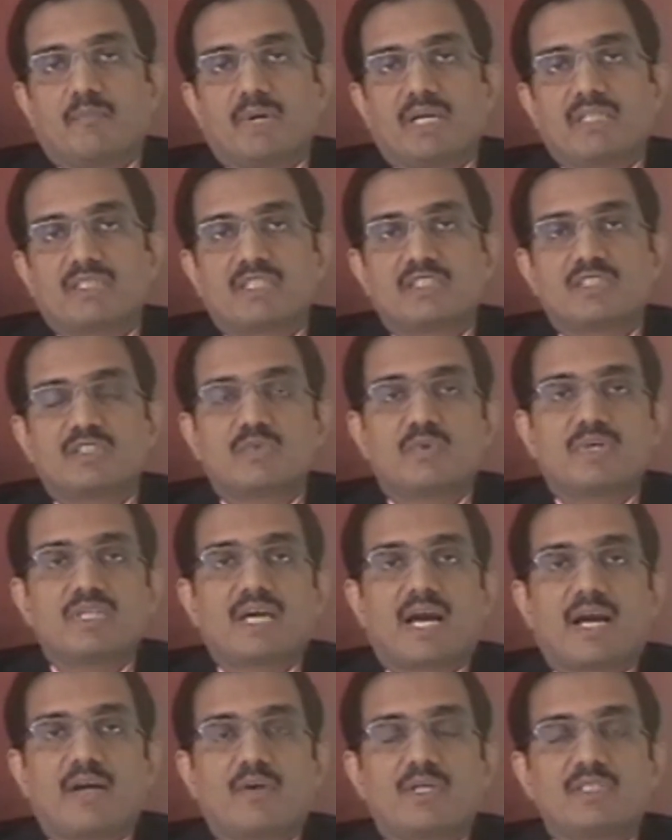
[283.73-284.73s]
patients with
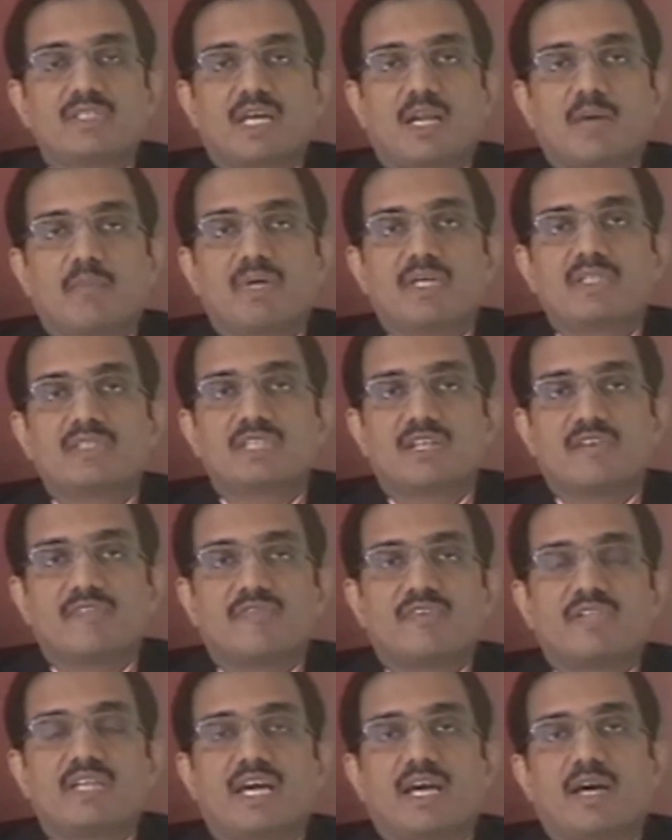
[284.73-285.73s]
hydrosalpinx
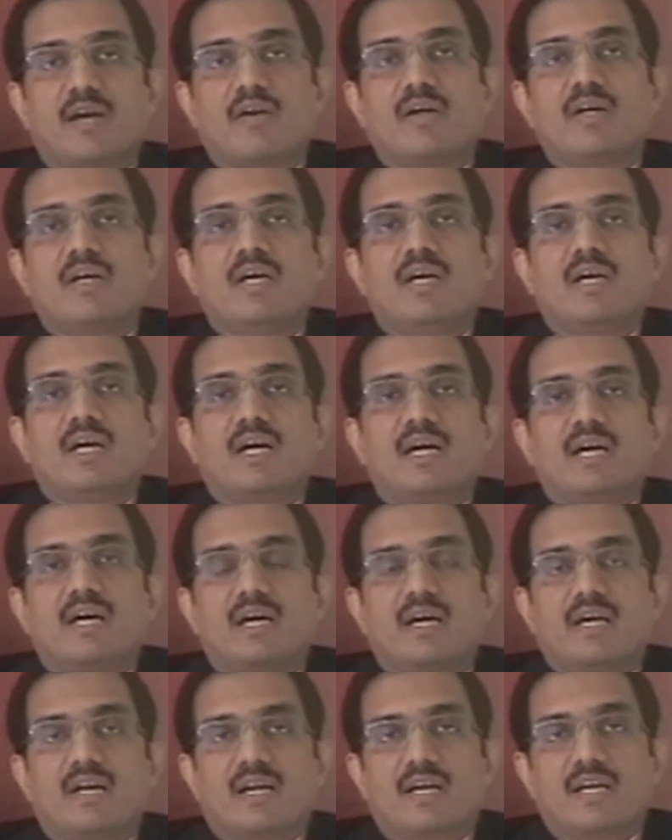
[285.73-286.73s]
if they
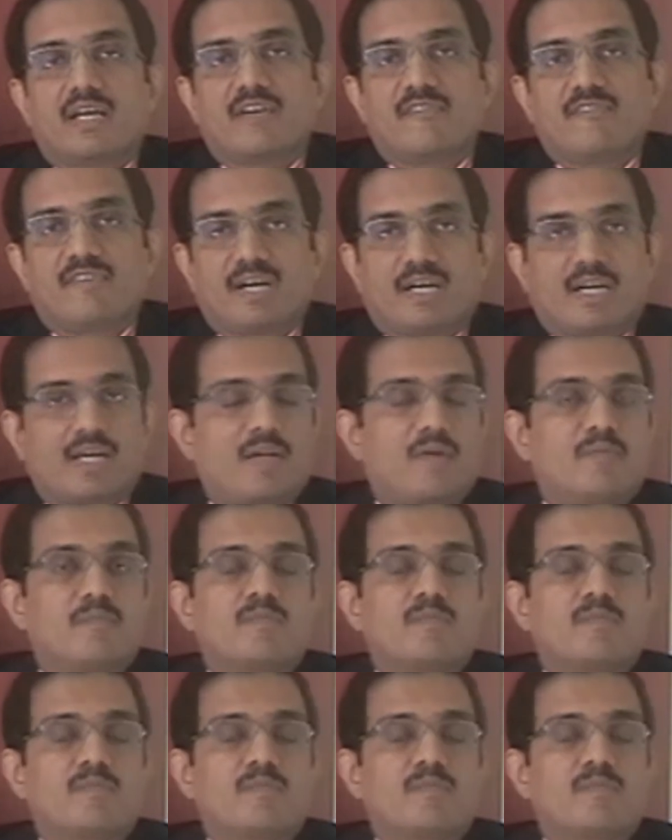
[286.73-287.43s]
are infected.